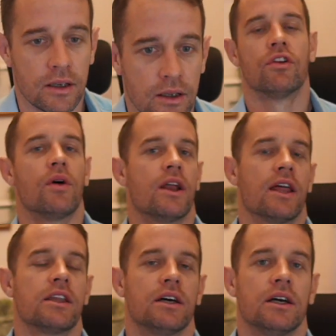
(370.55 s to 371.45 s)
So
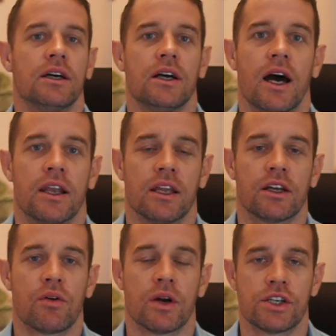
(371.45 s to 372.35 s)
another
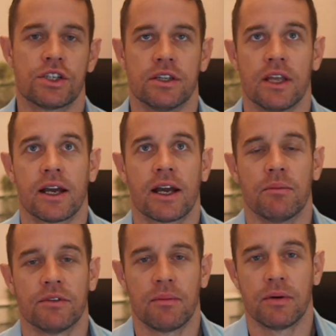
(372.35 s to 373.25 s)
question that
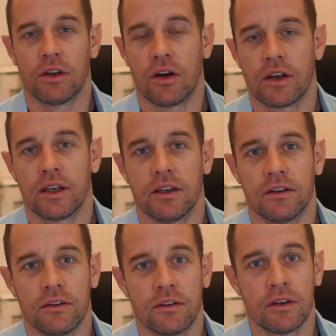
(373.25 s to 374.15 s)
comes up a lot
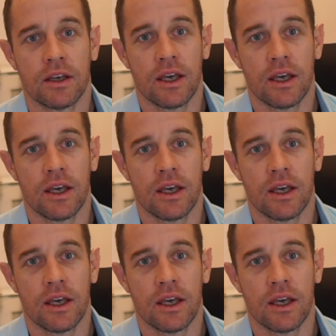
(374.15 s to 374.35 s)
is